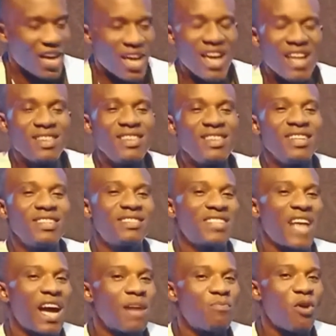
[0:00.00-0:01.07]
Any
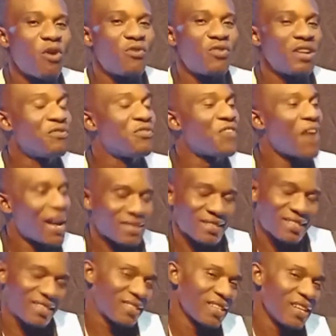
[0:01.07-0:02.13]
type of, in
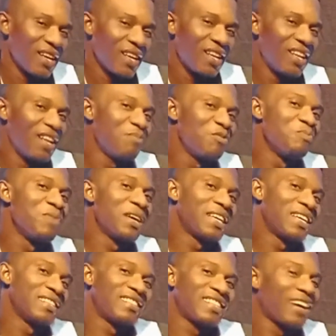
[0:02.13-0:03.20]
fact, let me
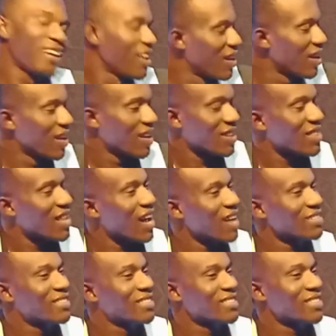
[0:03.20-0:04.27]
make it clear
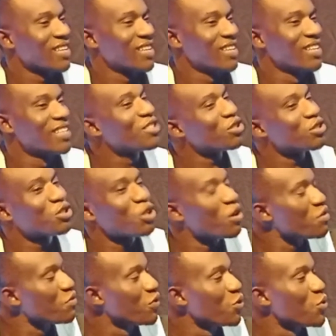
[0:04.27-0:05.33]
that literature
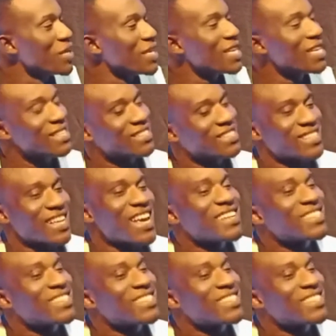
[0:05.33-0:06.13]
review is a